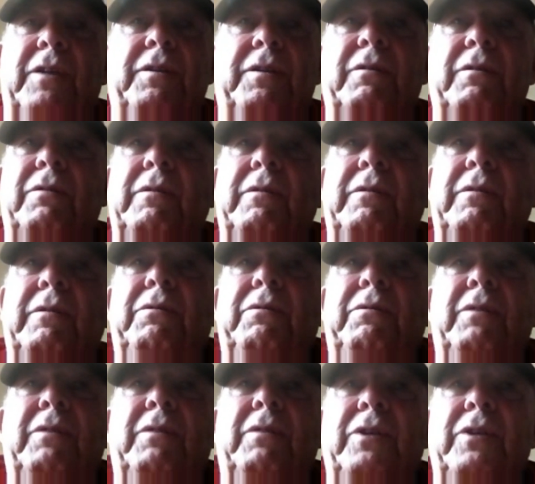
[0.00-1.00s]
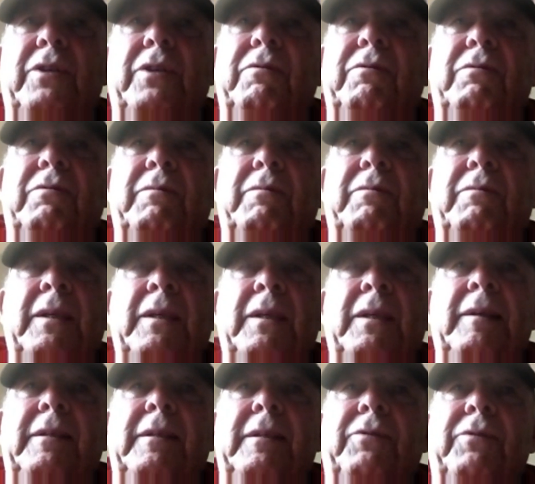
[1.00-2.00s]
those. If you don't adjust to them,
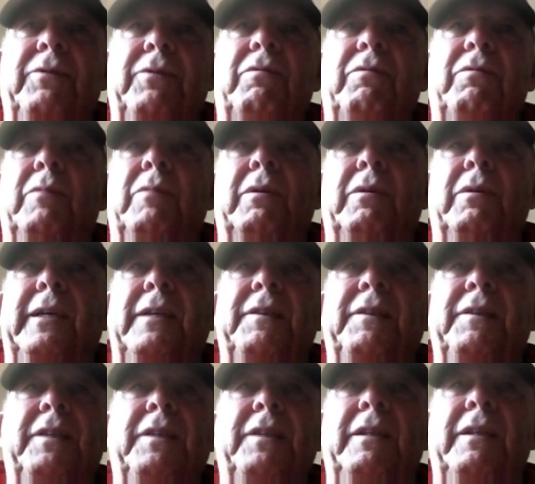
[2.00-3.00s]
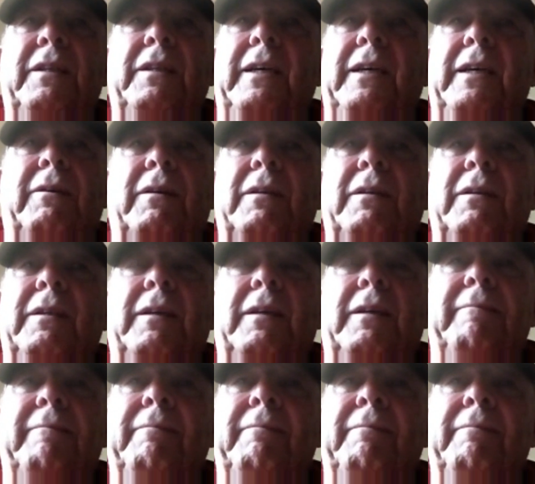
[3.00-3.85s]
you're in trouble. And I see that all the time.